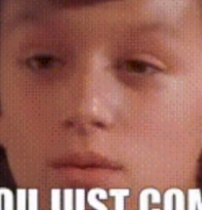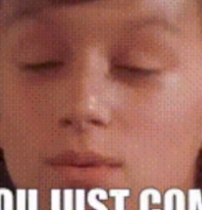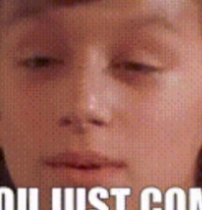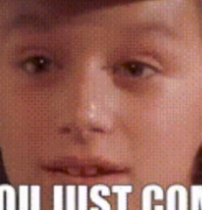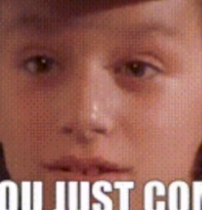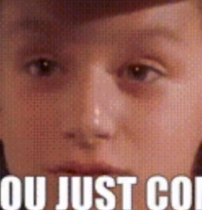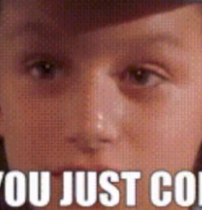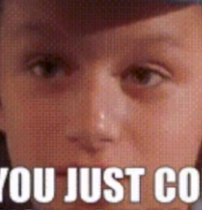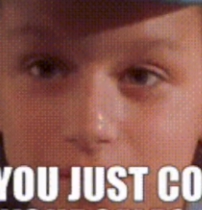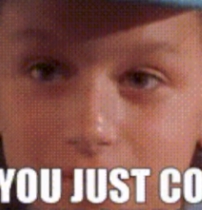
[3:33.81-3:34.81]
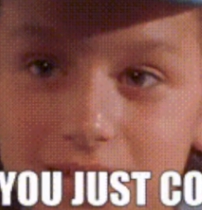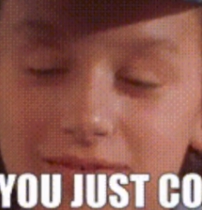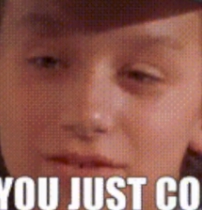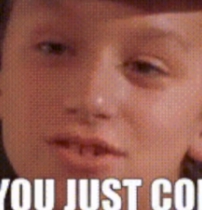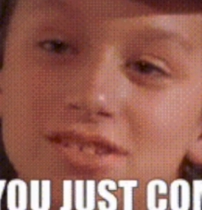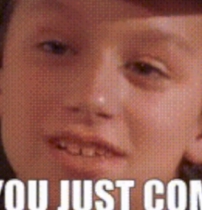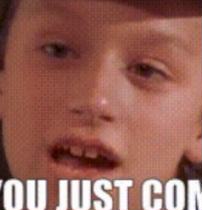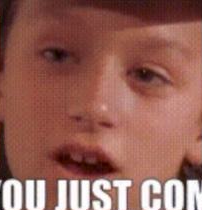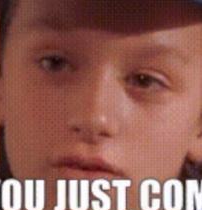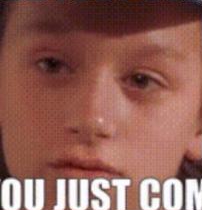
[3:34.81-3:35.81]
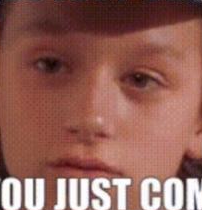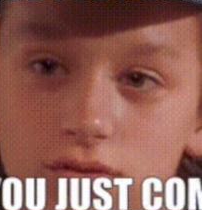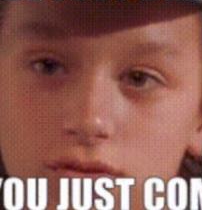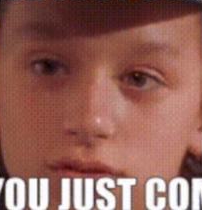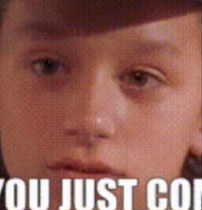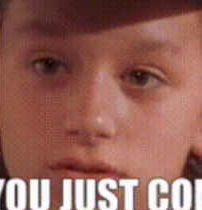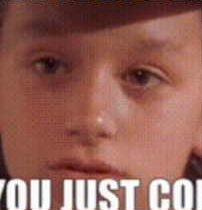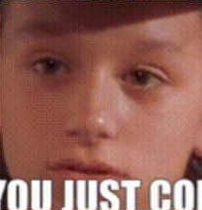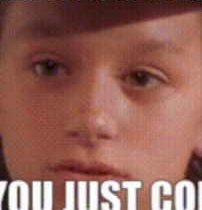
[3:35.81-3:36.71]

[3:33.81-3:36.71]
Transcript: and familiarizing your, themselves with dispute